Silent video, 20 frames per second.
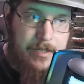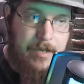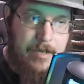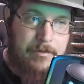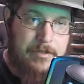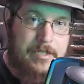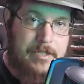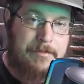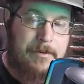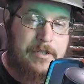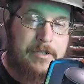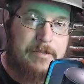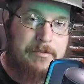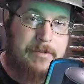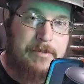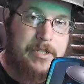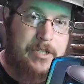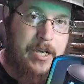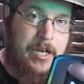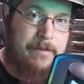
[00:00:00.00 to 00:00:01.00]
it was supposed to
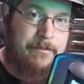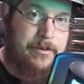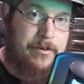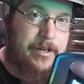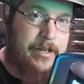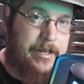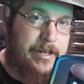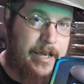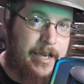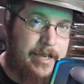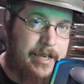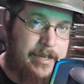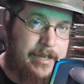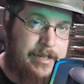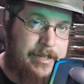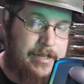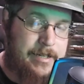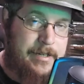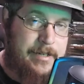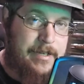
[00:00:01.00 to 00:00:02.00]
be chambered in
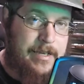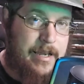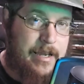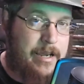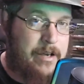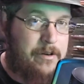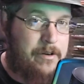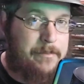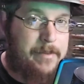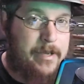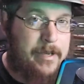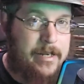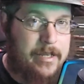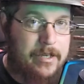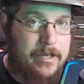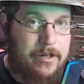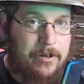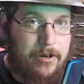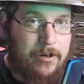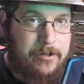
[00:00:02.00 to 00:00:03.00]
a
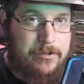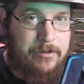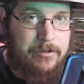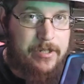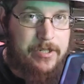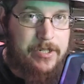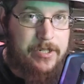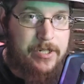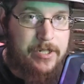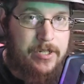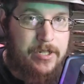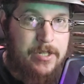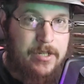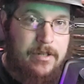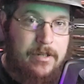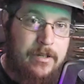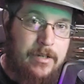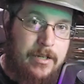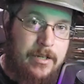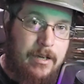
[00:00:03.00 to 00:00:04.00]
intermediate cartridge,
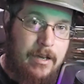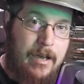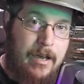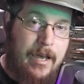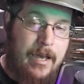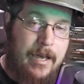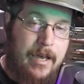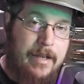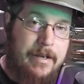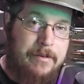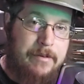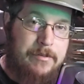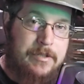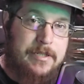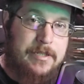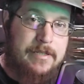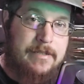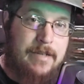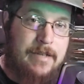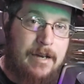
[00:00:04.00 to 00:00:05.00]
and it
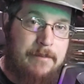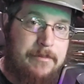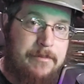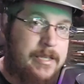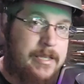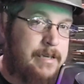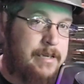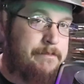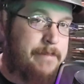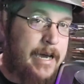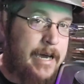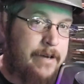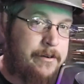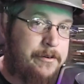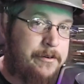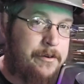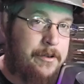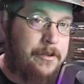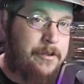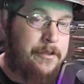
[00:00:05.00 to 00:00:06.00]
was dubbed the
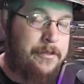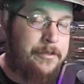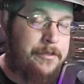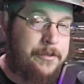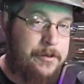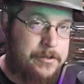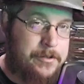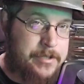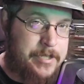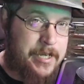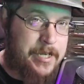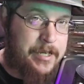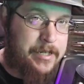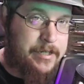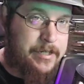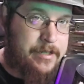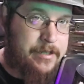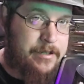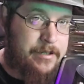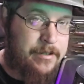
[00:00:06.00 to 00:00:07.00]
Pattern
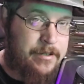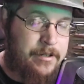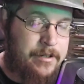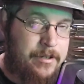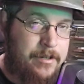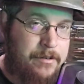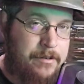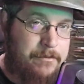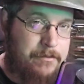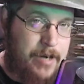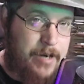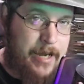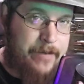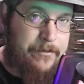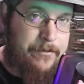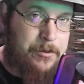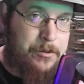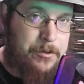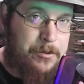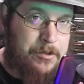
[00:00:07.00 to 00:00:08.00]
13
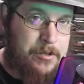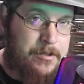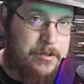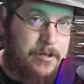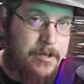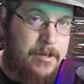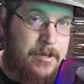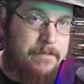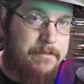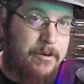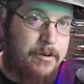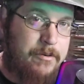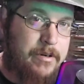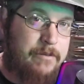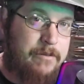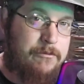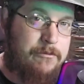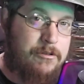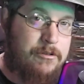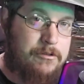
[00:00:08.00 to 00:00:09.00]
rifle. But
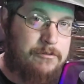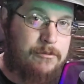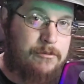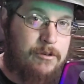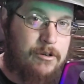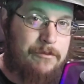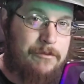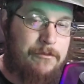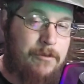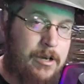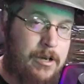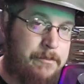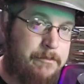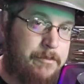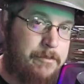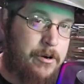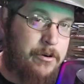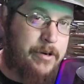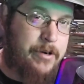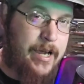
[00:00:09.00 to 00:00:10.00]
when World War I
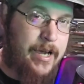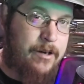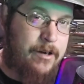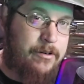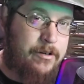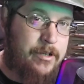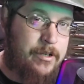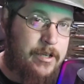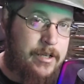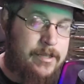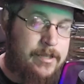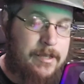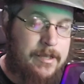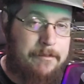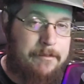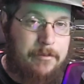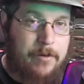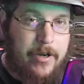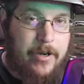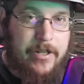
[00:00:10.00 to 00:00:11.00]
broke out, the
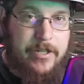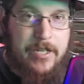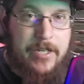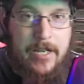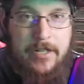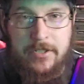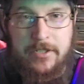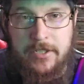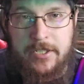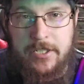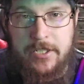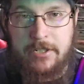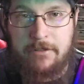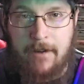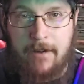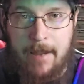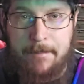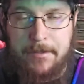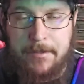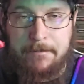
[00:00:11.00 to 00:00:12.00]
British actually
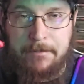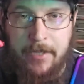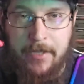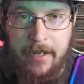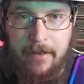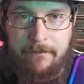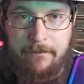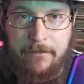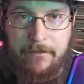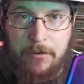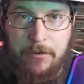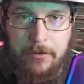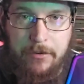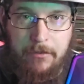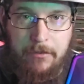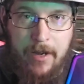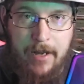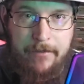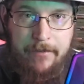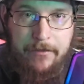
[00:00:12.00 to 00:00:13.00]
scrapped the plan for the
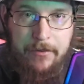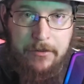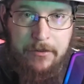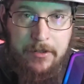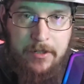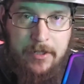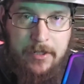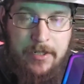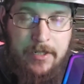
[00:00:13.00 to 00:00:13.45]
rifle